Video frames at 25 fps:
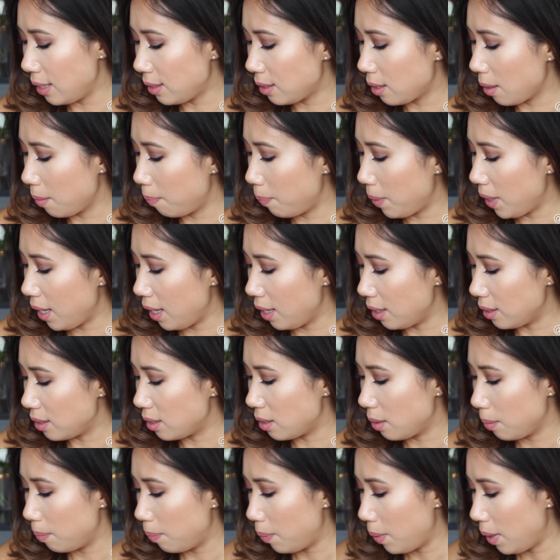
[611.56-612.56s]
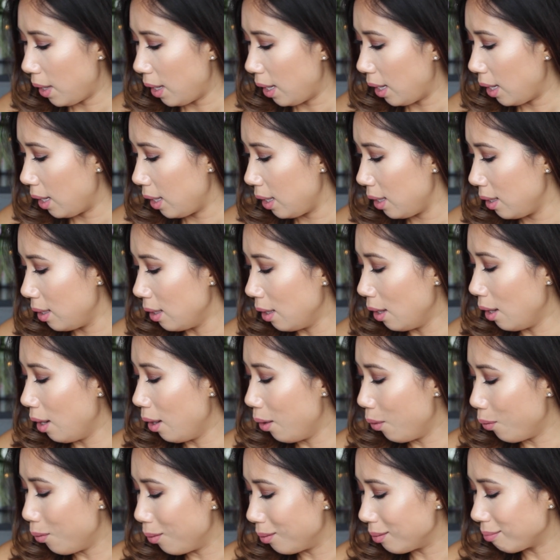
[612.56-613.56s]
this appears to be,
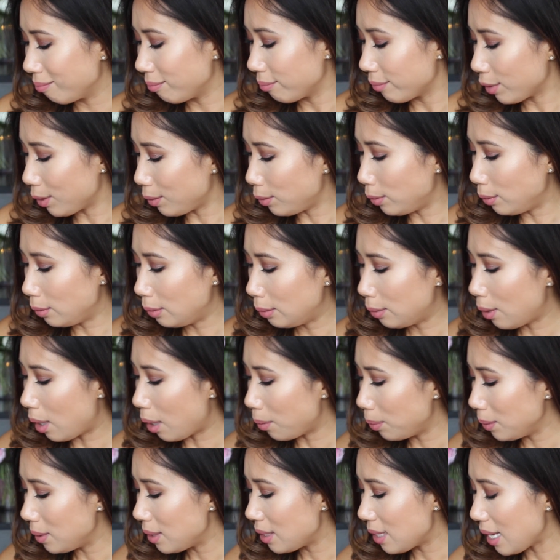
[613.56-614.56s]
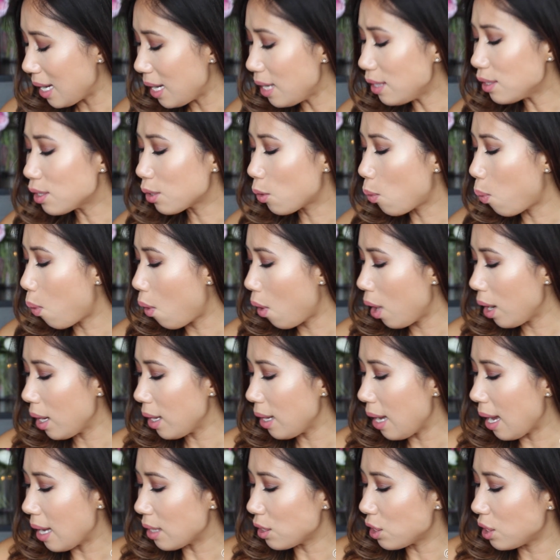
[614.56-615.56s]
oh, I would say it's
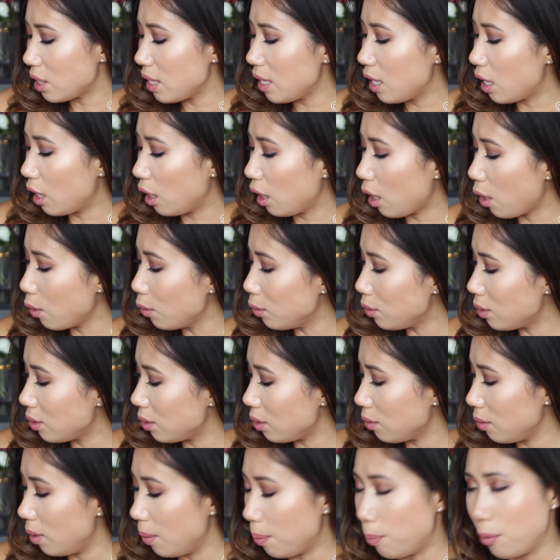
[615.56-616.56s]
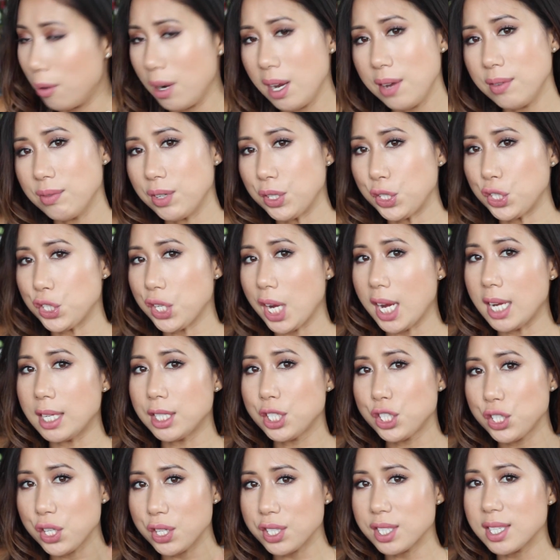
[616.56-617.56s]
quite actually close to the previous
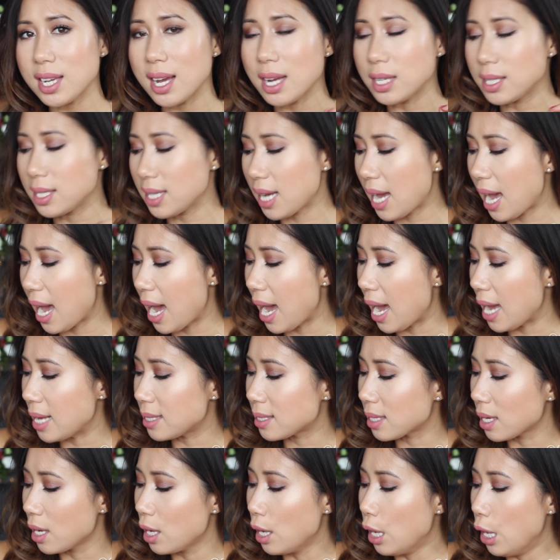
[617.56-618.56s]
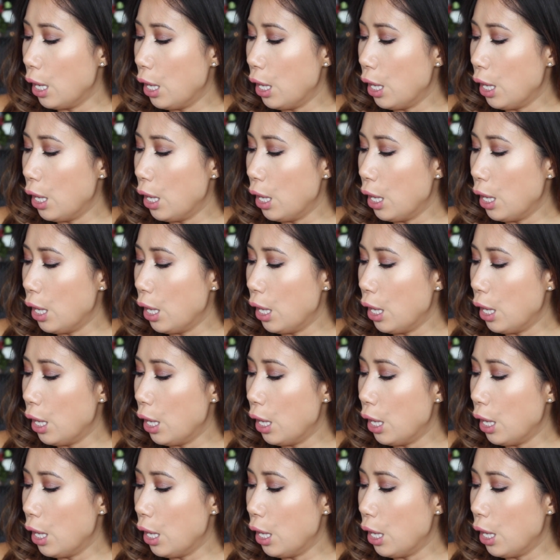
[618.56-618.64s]
shade, just a tad